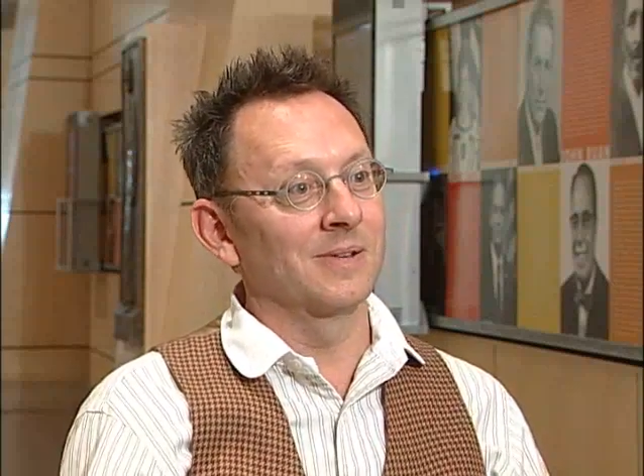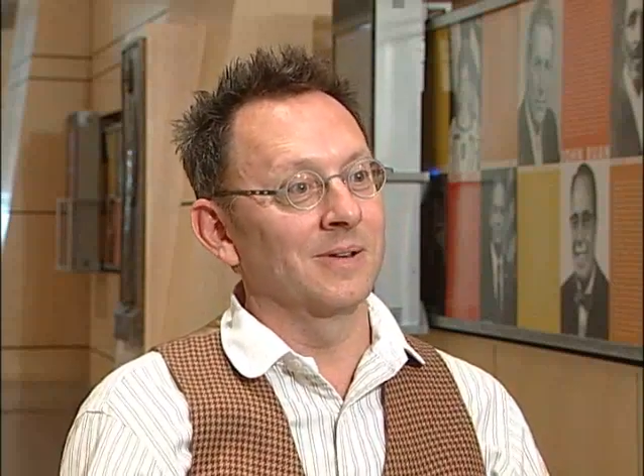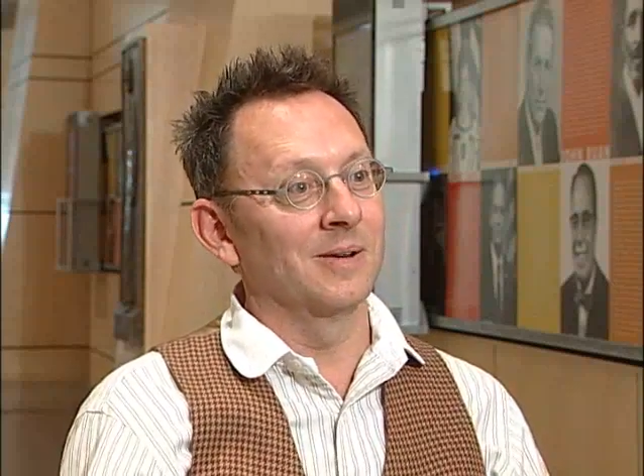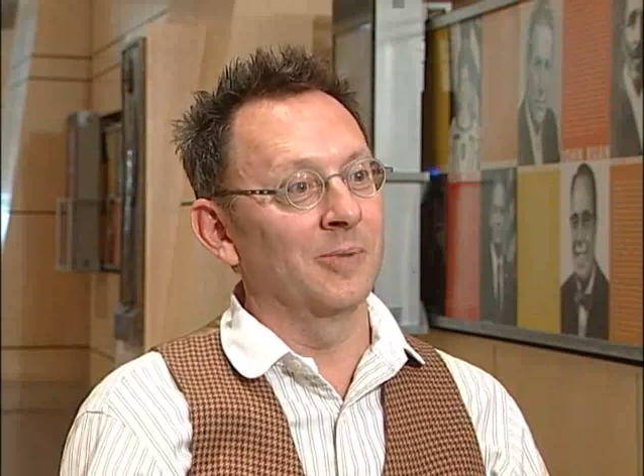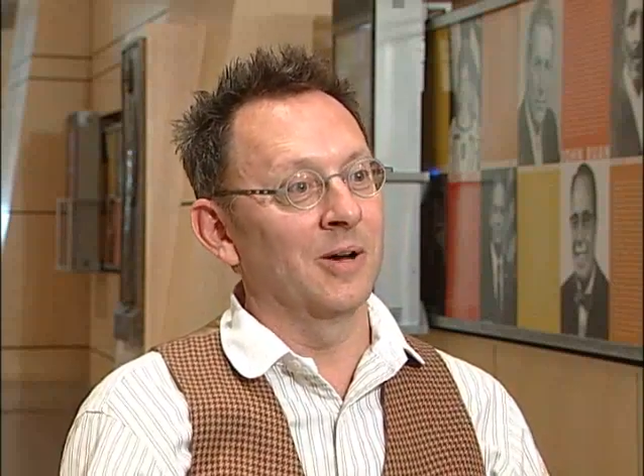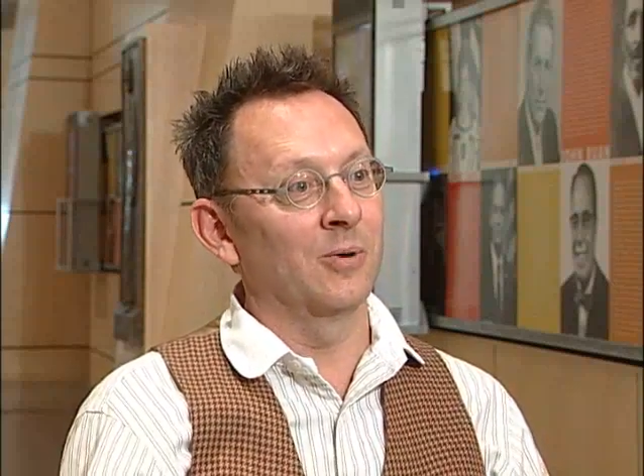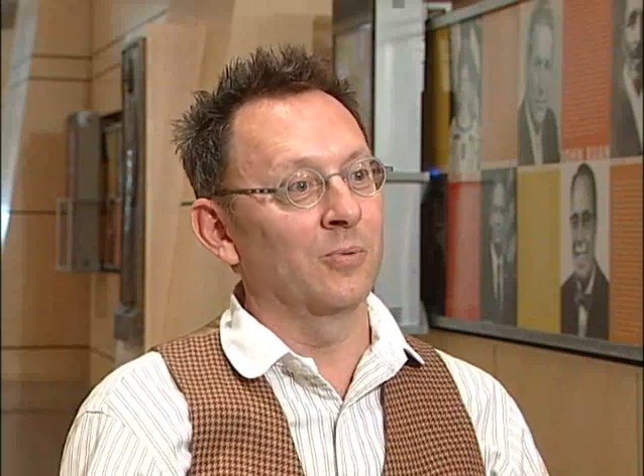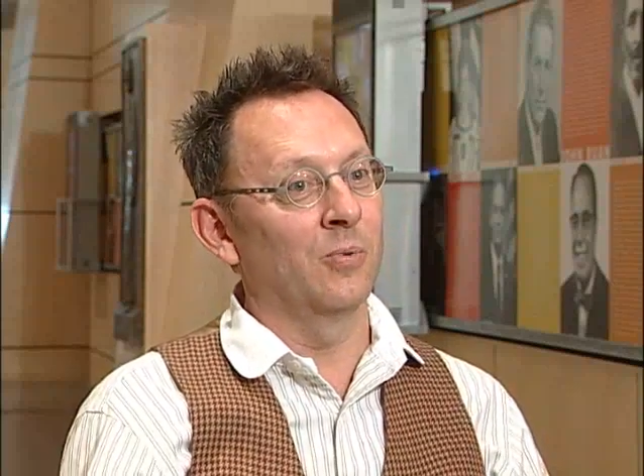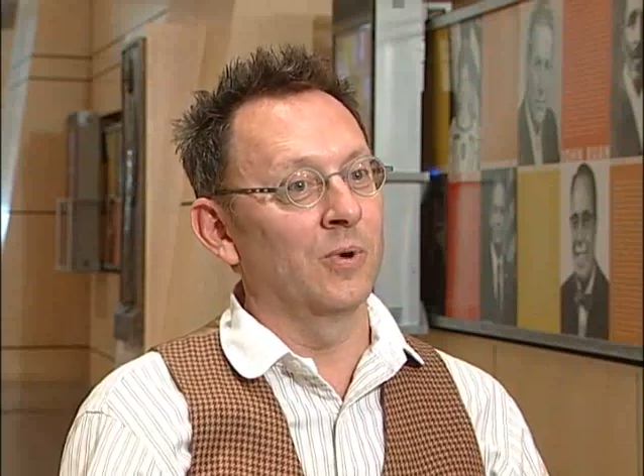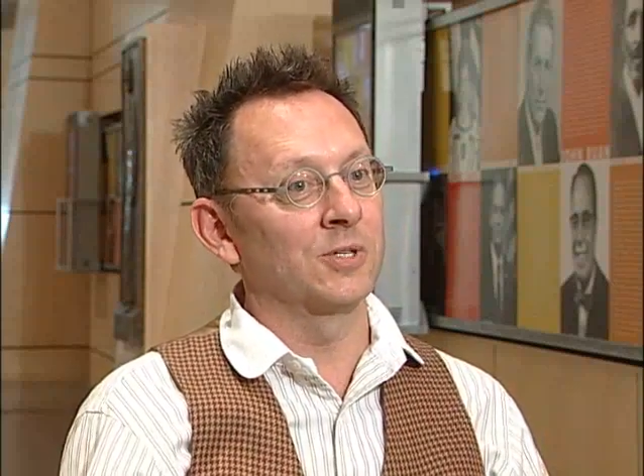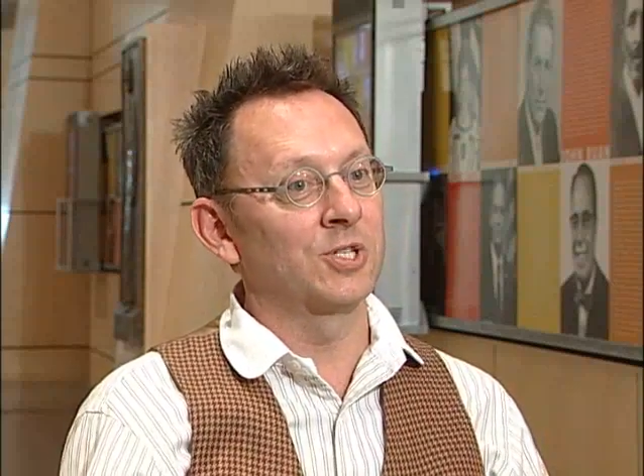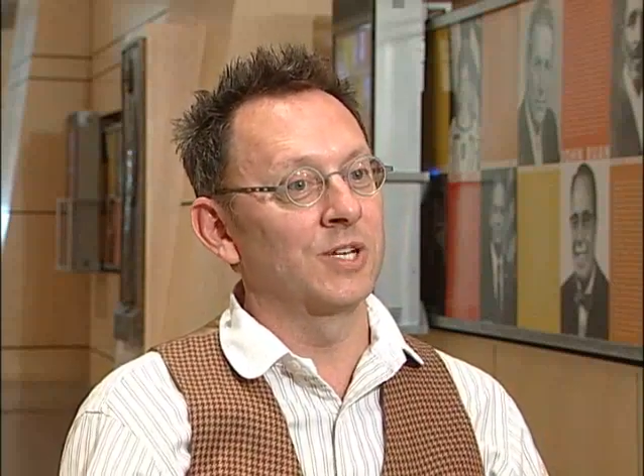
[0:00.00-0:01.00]
about
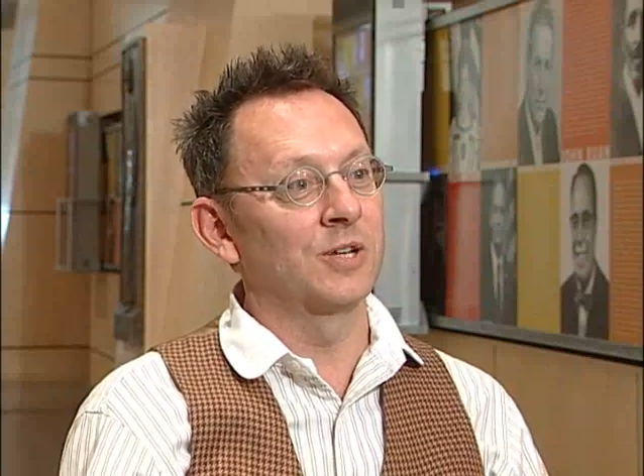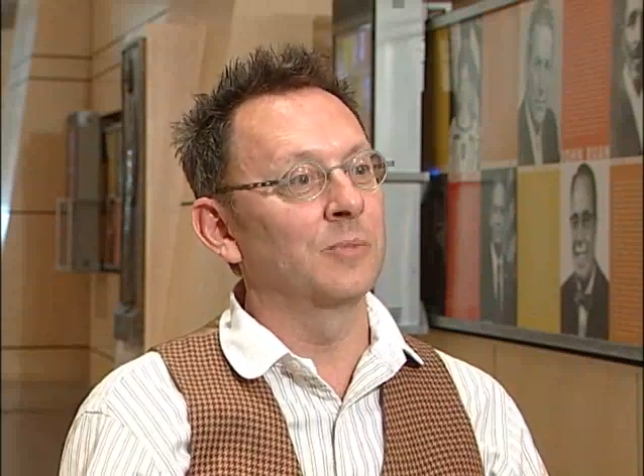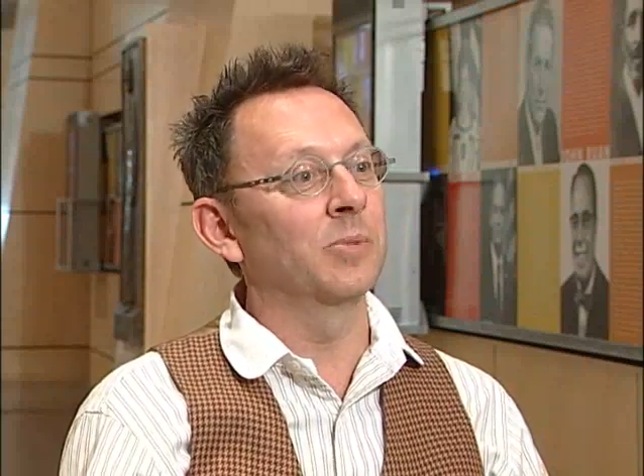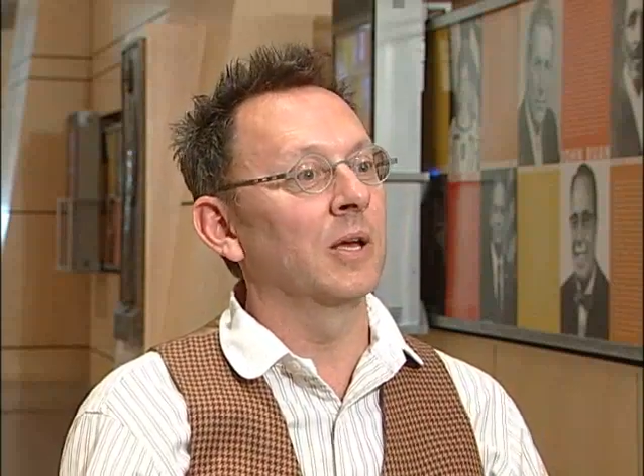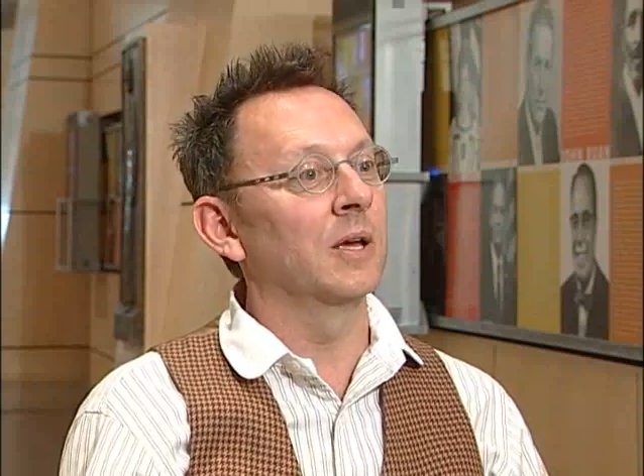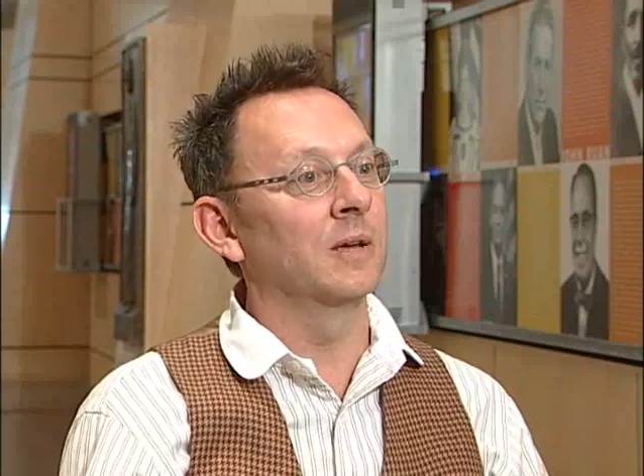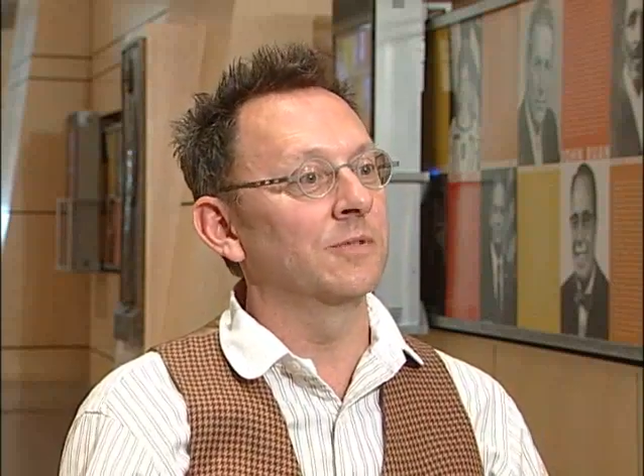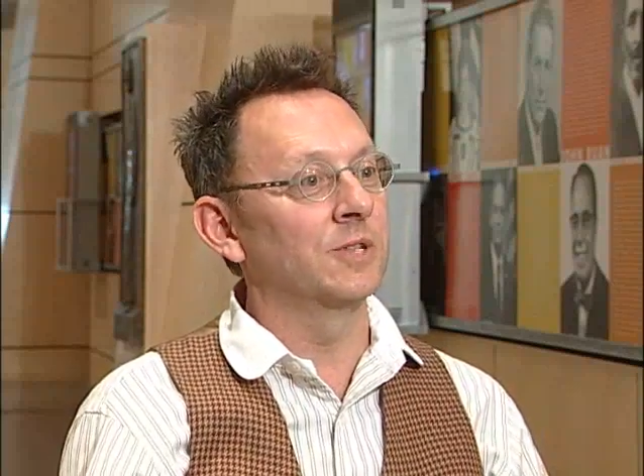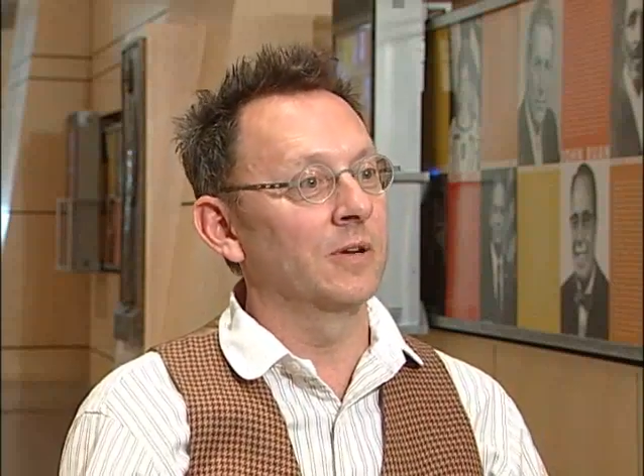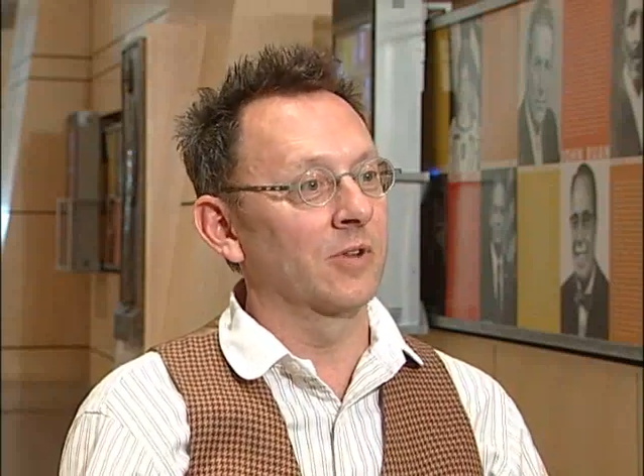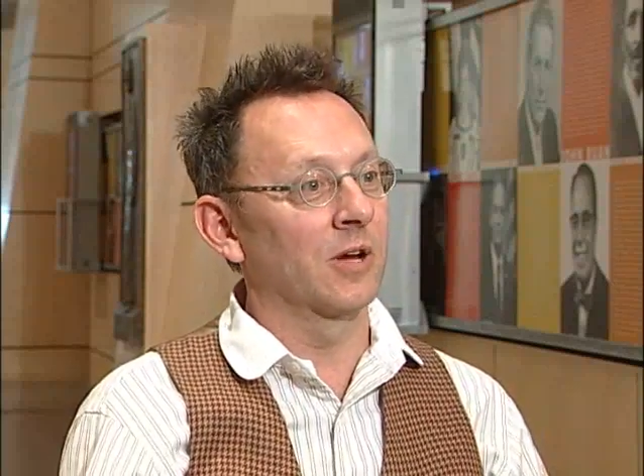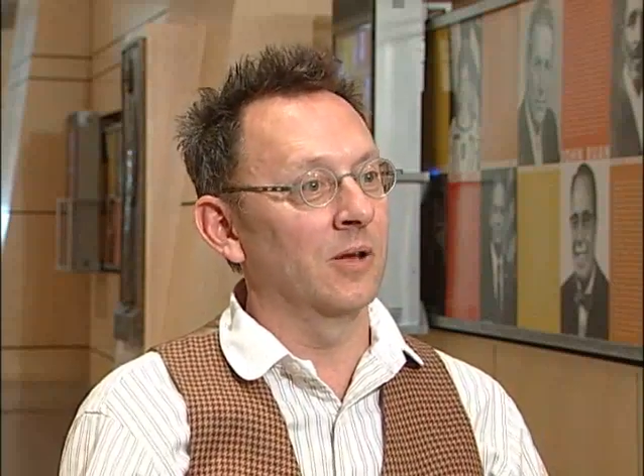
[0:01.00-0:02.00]
what she could play if she
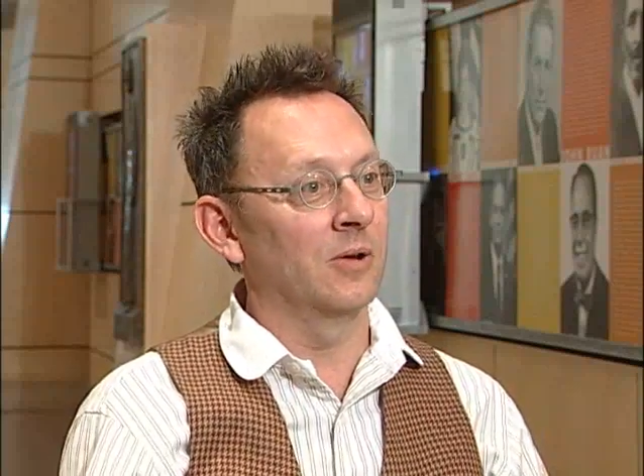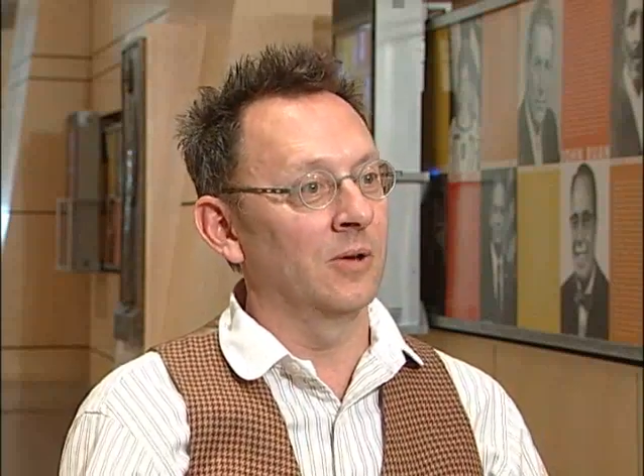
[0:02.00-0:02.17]
ever got